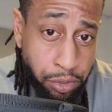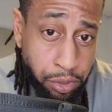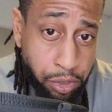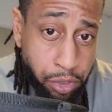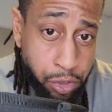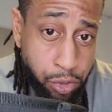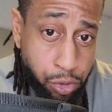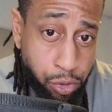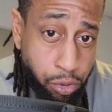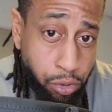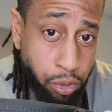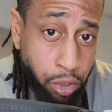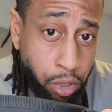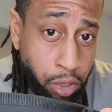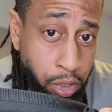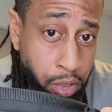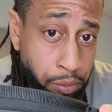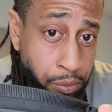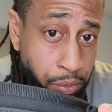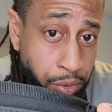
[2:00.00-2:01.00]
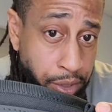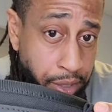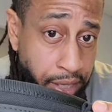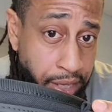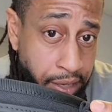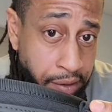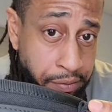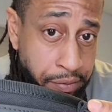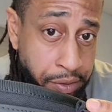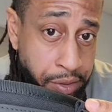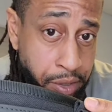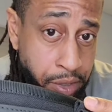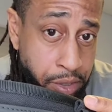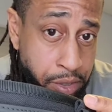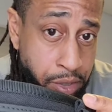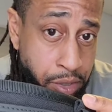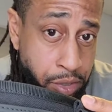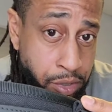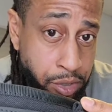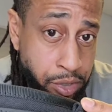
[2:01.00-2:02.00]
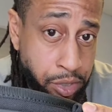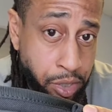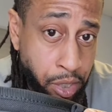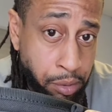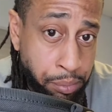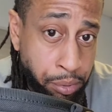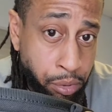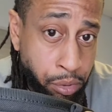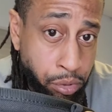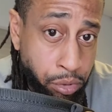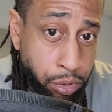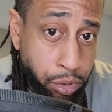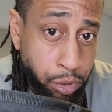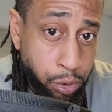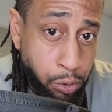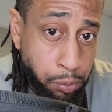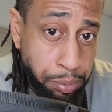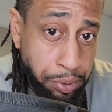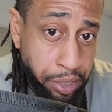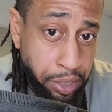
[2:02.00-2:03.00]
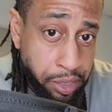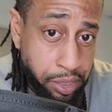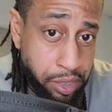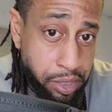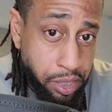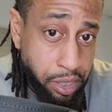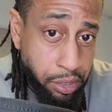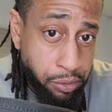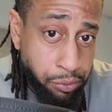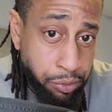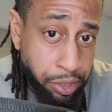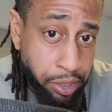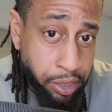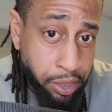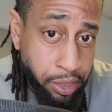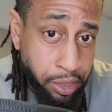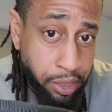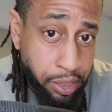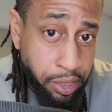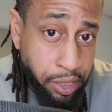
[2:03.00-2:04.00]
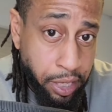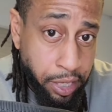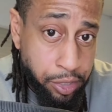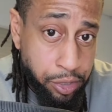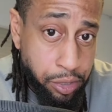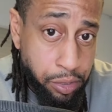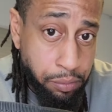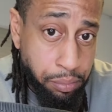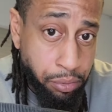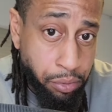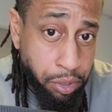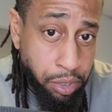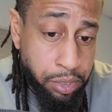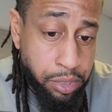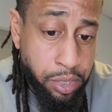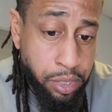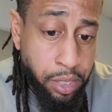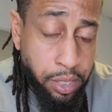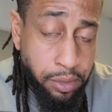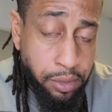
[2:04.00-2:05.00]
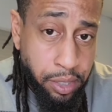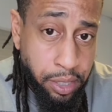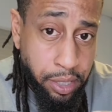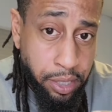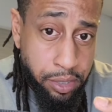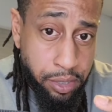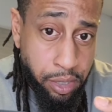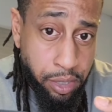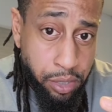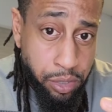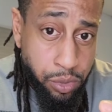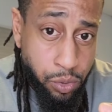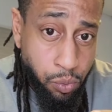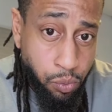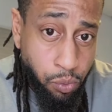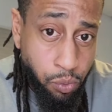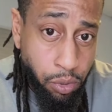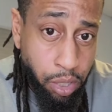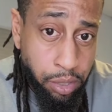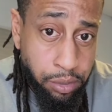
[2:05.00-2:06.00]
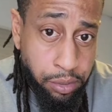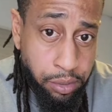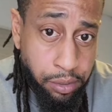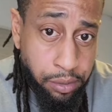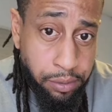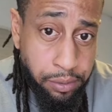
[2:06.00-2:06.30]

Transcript: control arm we have these double loop and D-ring connection points. They exist 1,